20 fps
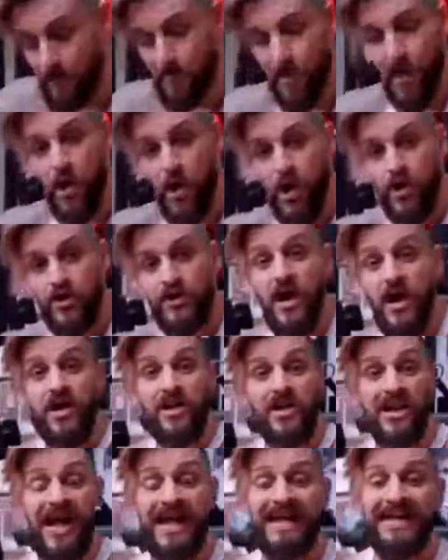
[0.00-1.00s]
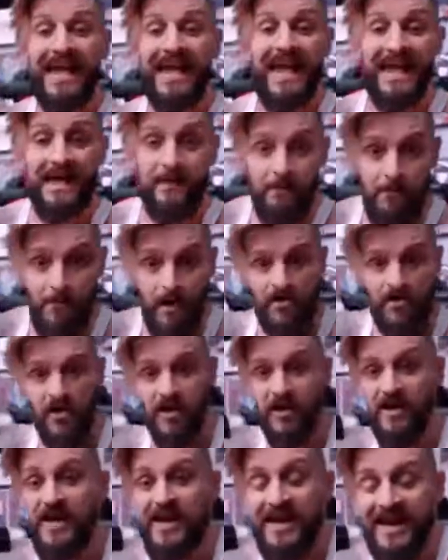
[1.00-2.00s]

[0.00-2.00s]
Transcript: burn like a mother.